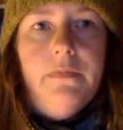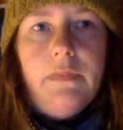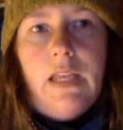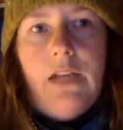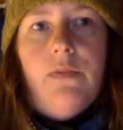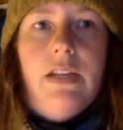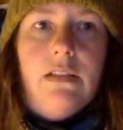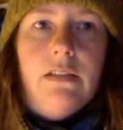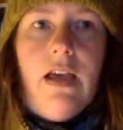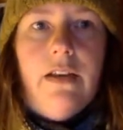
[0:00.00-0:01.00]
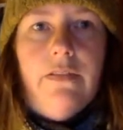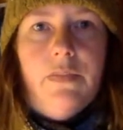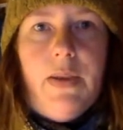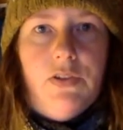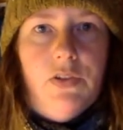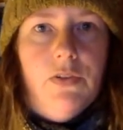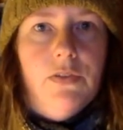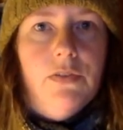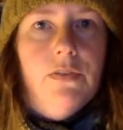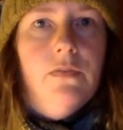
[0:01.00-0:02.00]
they don't need a lot of
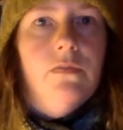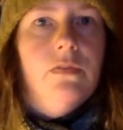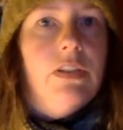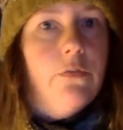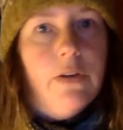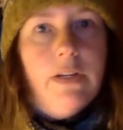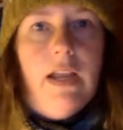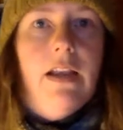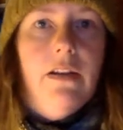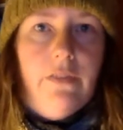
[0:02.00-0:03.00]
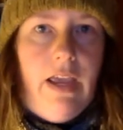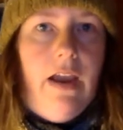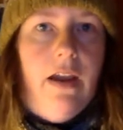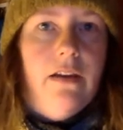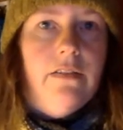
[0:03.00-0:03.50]
special different kind of care